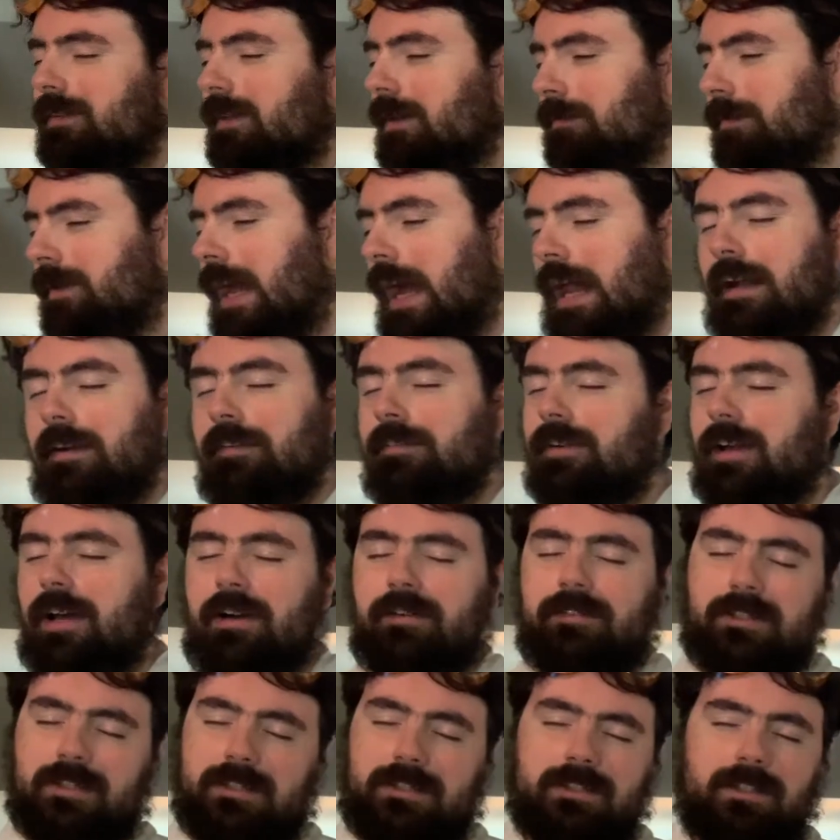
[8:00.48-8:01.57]
or something. I don't
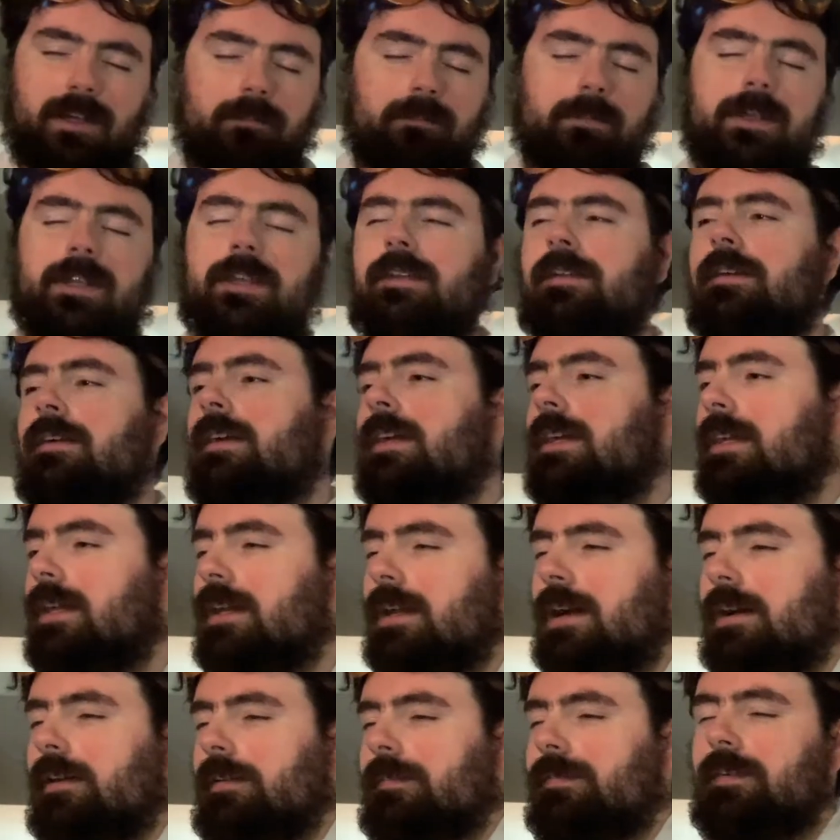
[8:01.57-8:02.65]
know. It's something, you
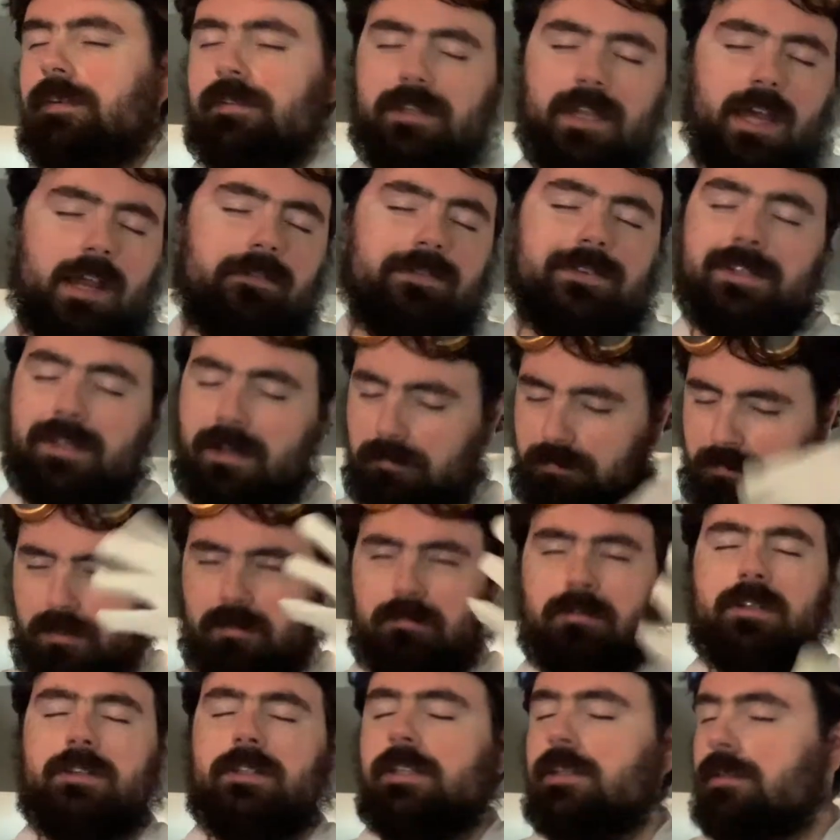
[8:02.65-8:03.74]
know, you feel sad for yourself, you
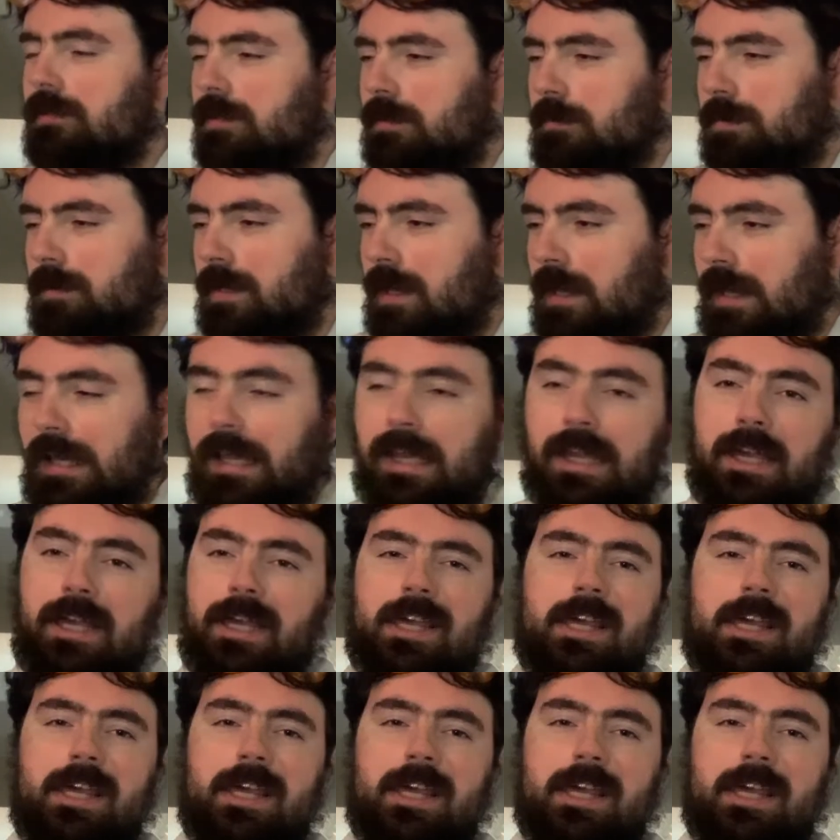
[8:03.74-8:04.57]
quit the YouTube thing.